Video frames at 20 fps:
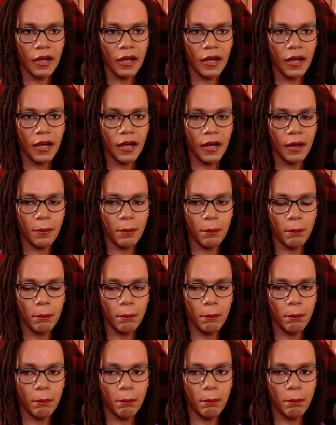
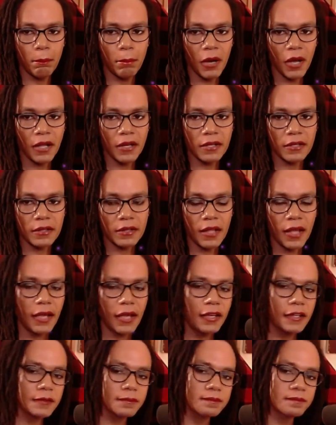But
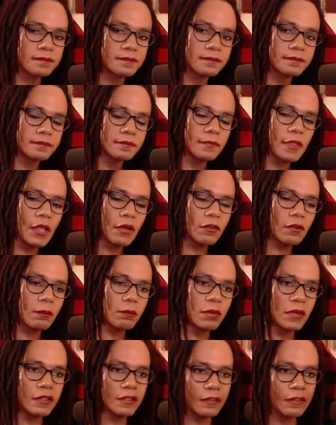like there were
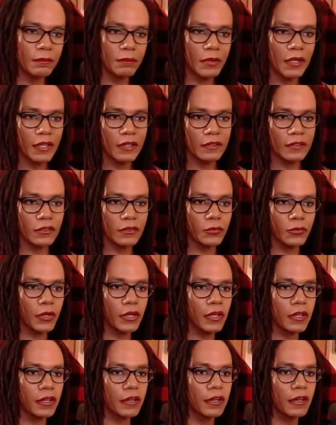bits and pieces
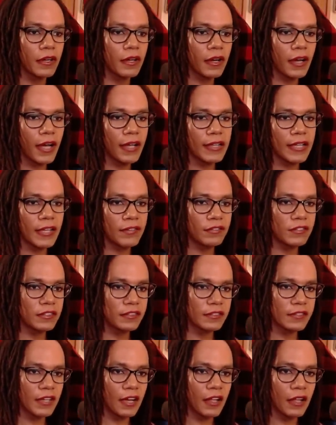where I left
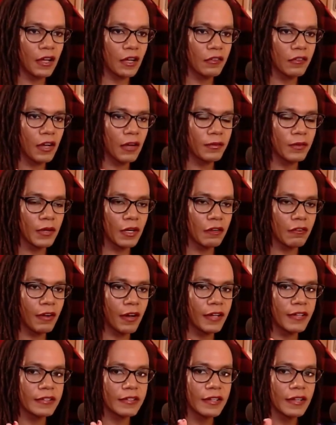his style off. I was like, all
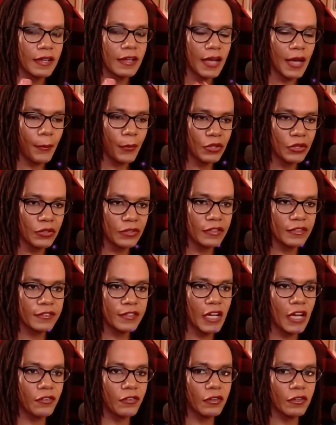right, I'm going to use his
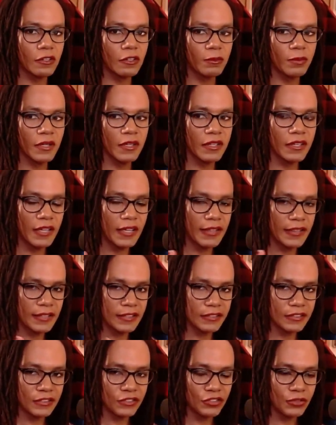style for a little bit in
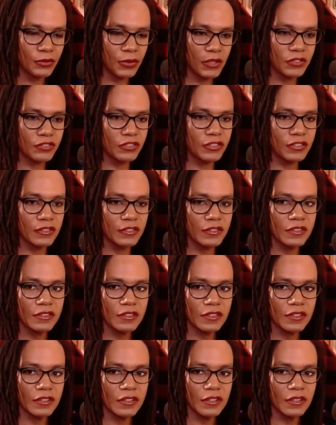this situation
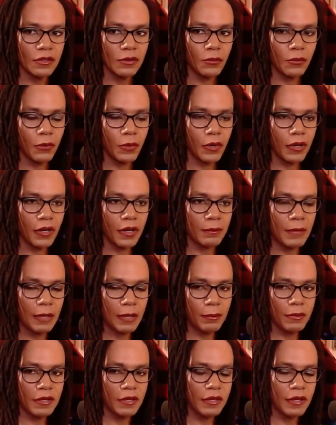where
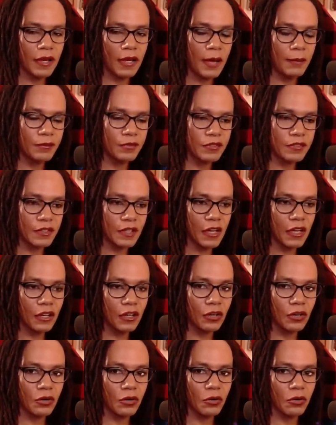maybe I'm
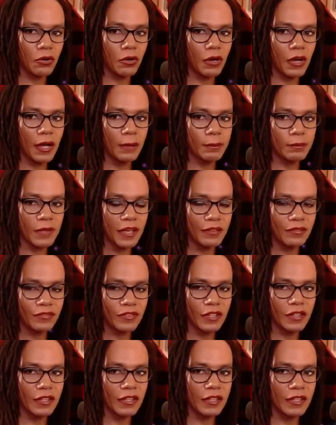stuck or I'm like
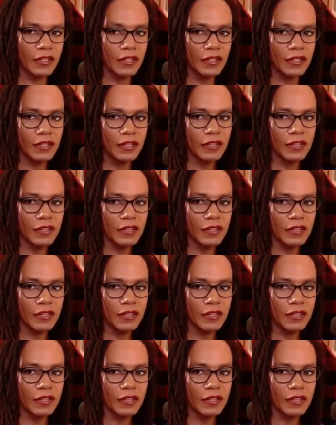feeling